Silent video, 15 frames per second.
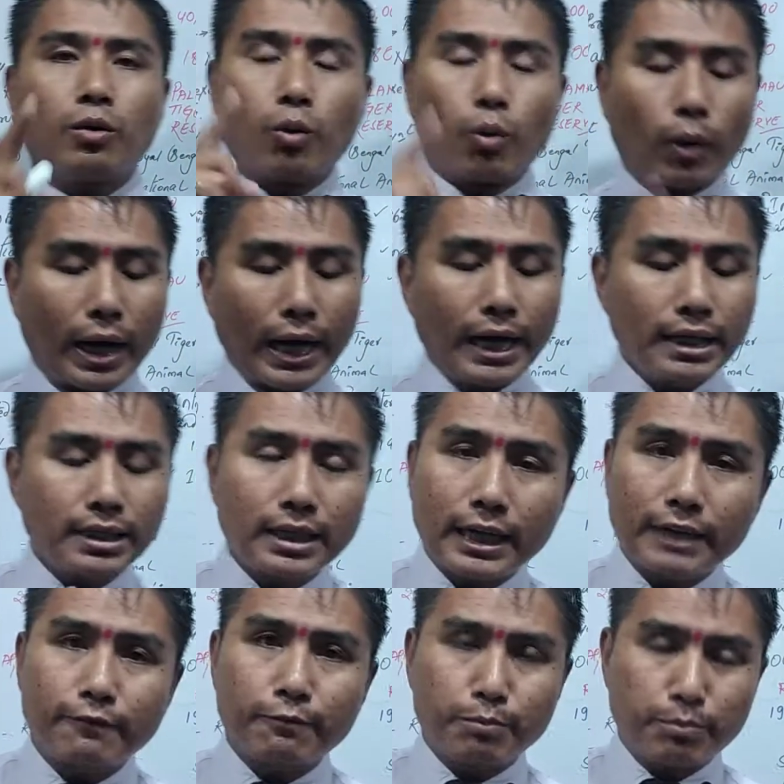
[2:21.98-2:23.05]

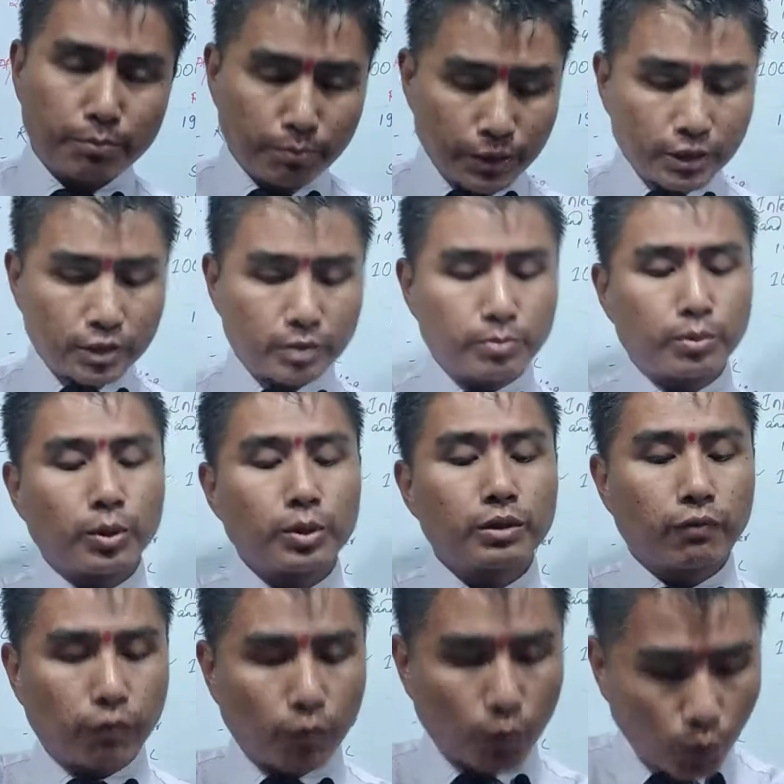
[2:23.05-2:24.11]
wildlife means both
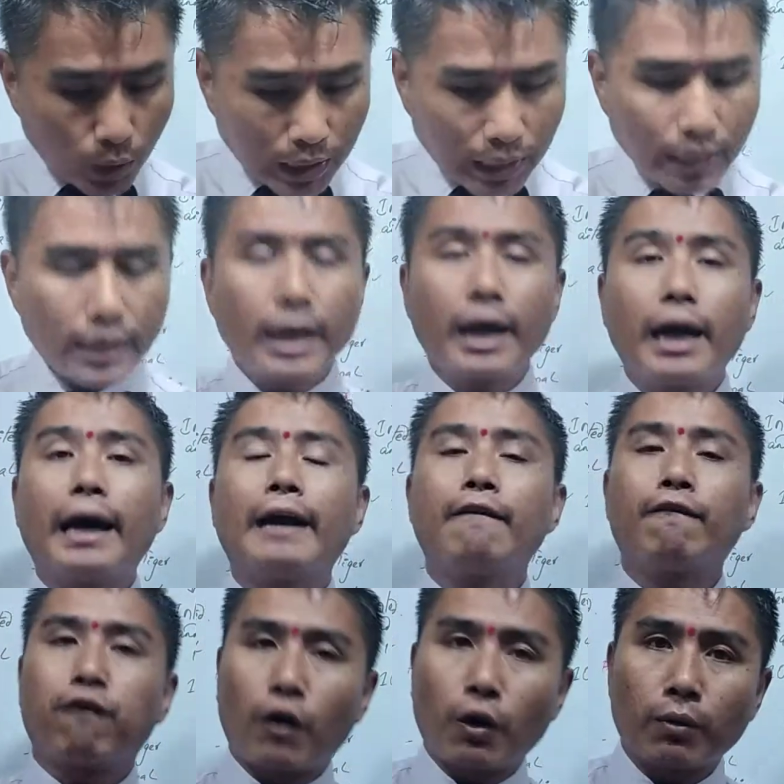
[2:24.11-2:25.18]
flora
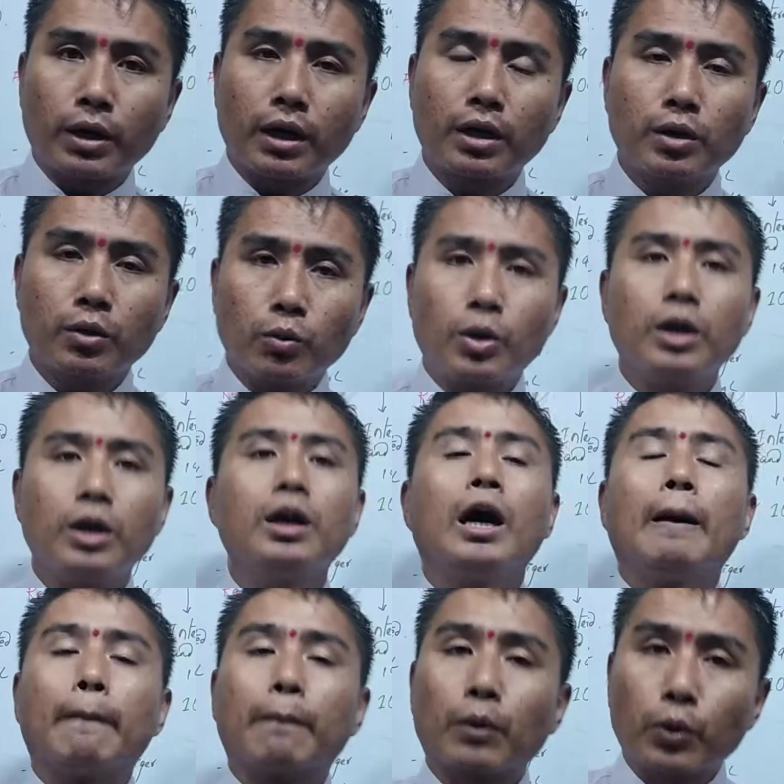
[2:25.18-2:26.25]
and fauna were
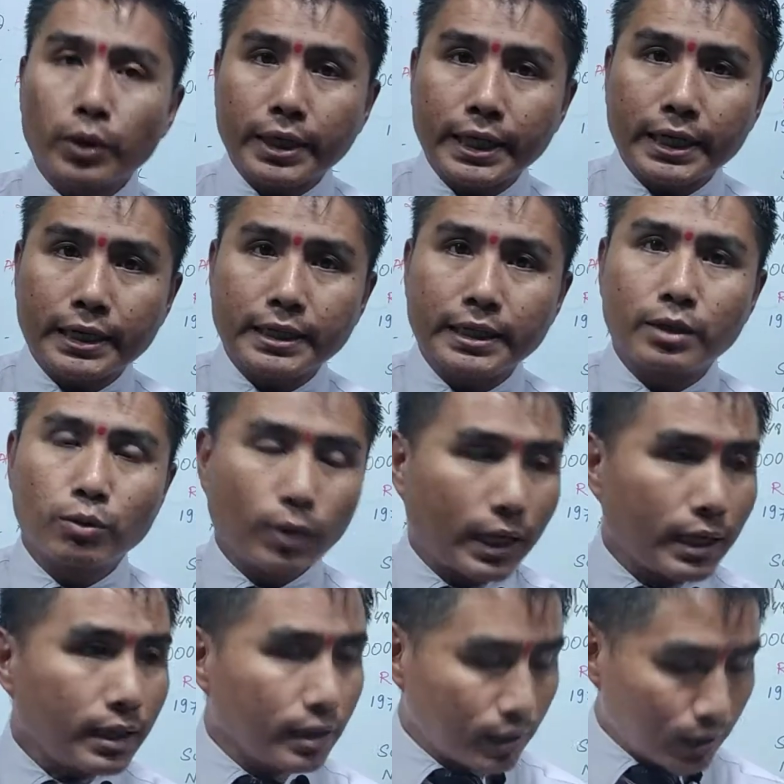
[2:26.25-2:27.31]
protected.
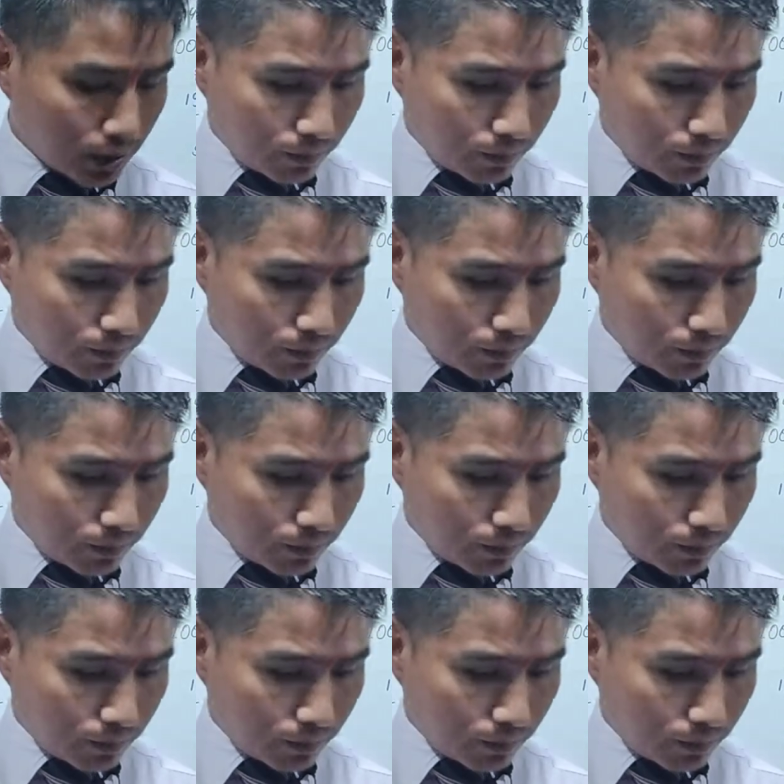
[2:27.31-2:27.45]
Why?